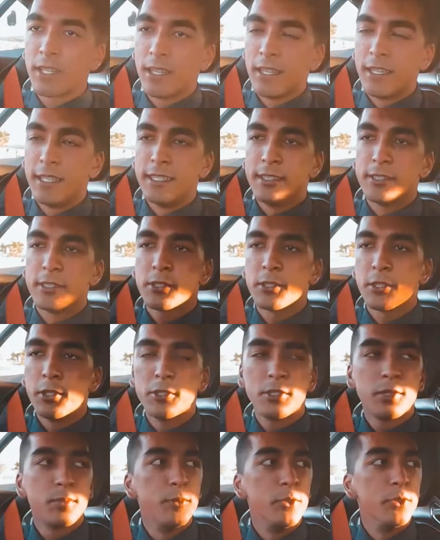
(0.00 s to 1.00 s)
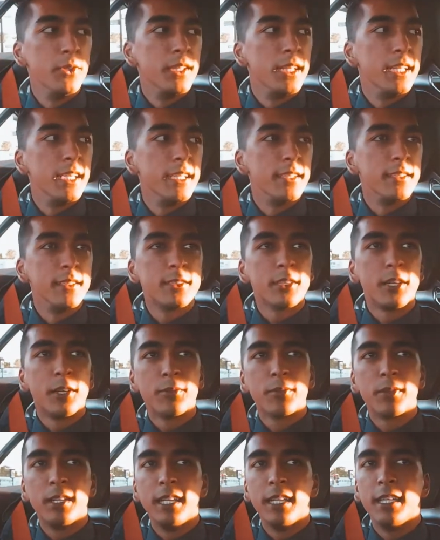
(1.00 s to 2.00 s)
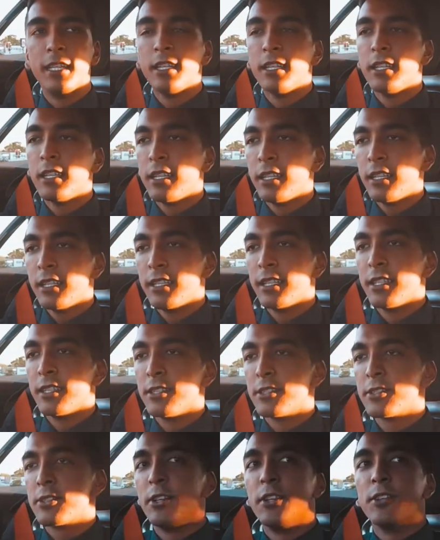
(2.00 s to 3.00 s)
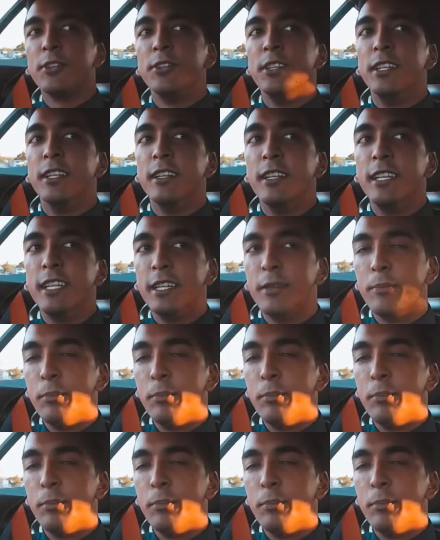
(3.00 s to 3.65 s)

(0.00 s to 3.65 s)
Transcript: line so smoothly and softly. It's not really a